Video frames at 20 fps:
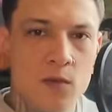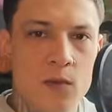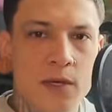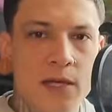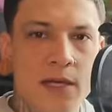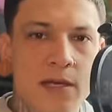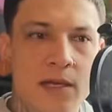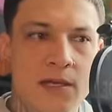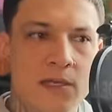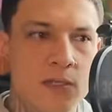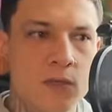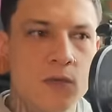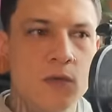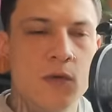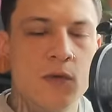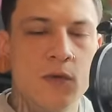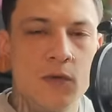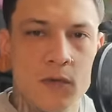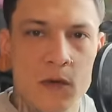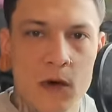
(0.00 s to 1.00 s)
we do
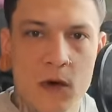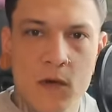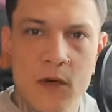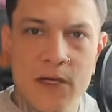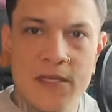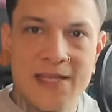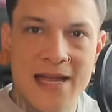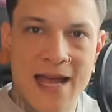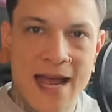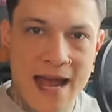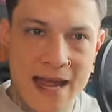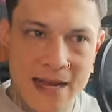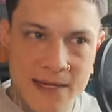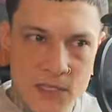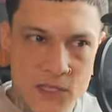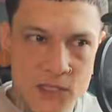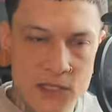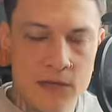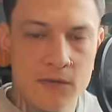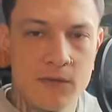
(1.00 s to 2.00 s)
grow
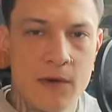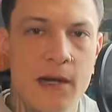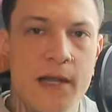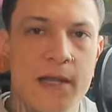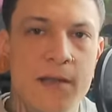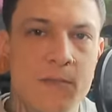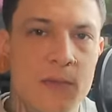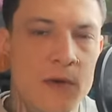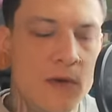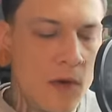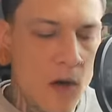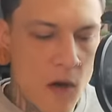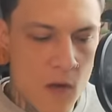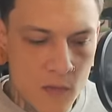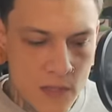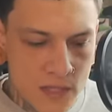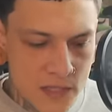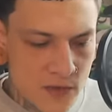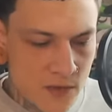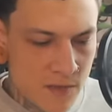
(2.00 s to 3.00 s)
attached, right? But
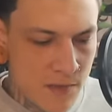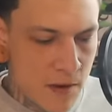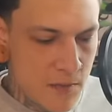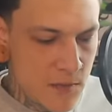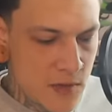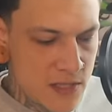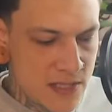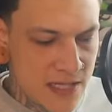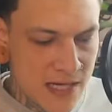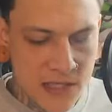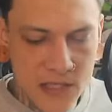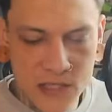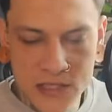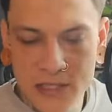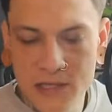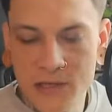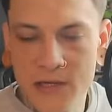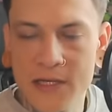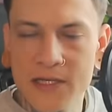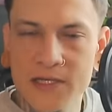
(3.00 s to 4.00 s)
always remember,
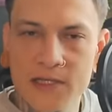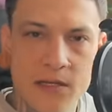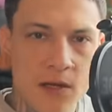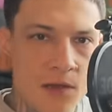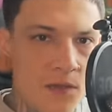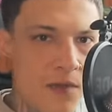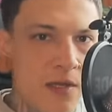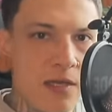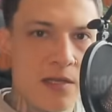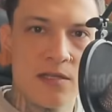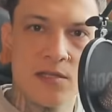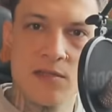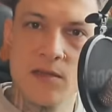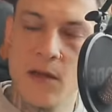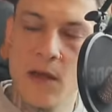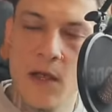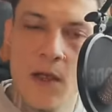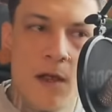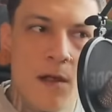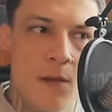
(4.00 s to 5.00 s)
Sagittarius, nothing is
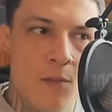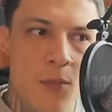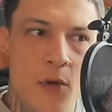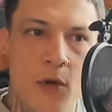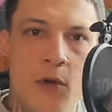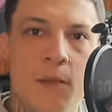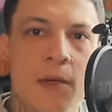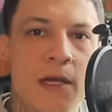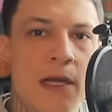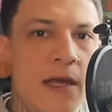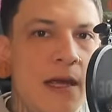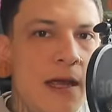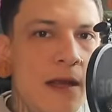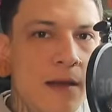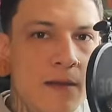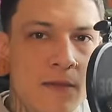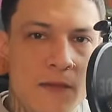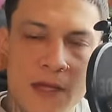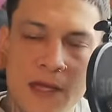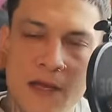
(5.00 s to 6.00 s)
permanent.
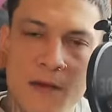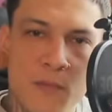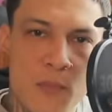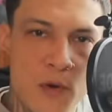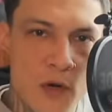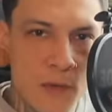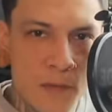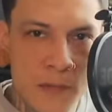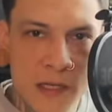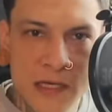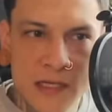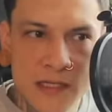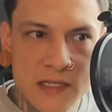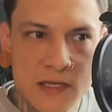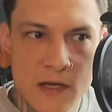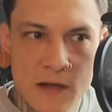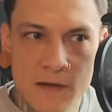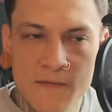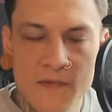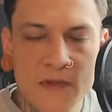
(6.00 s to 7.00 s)
The impermanence
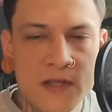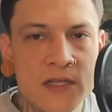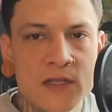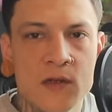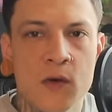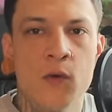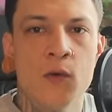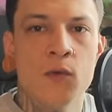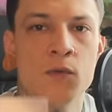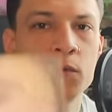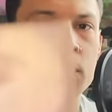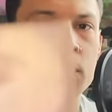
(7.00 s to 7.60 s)
of this whole